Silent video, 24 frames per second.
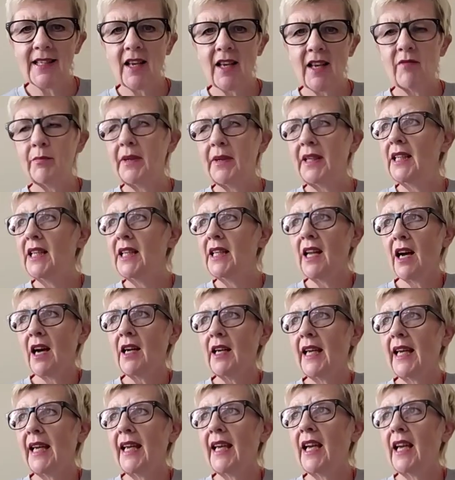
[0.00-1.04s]
I've been
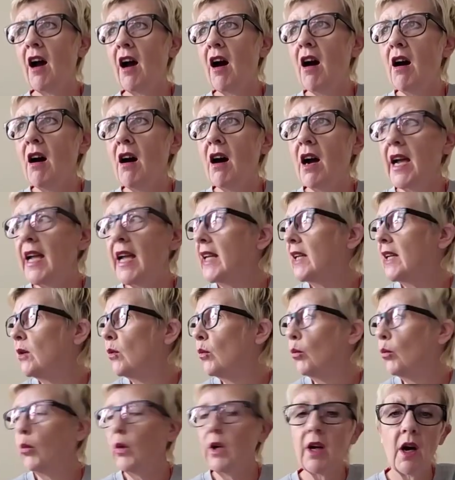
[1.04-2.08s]
lucky.
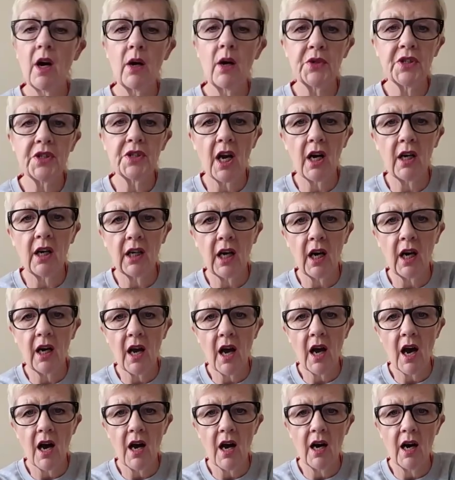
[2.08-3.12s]
When I was younger,
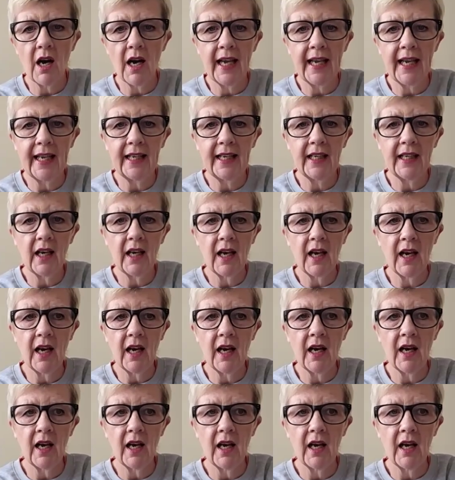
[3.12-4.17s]
I
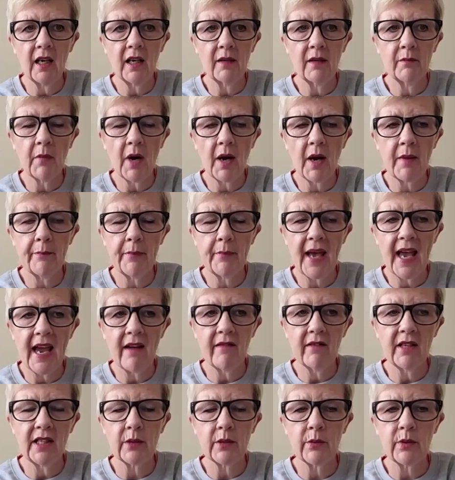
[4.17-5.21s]
my
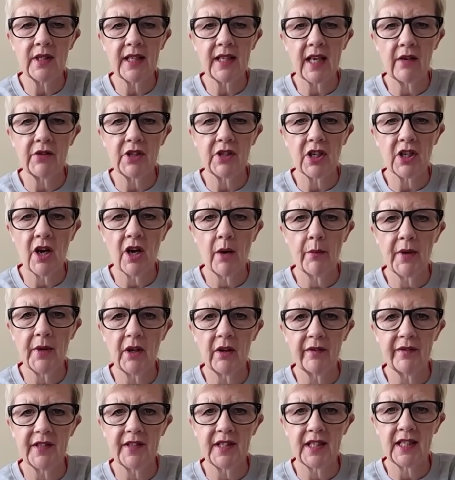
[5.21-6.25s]
parents were Salvation Army
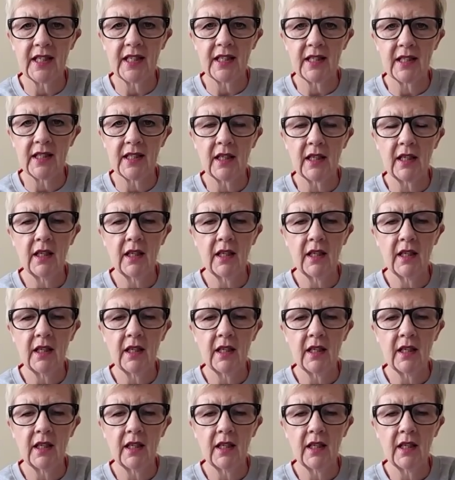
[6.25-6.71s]
officers.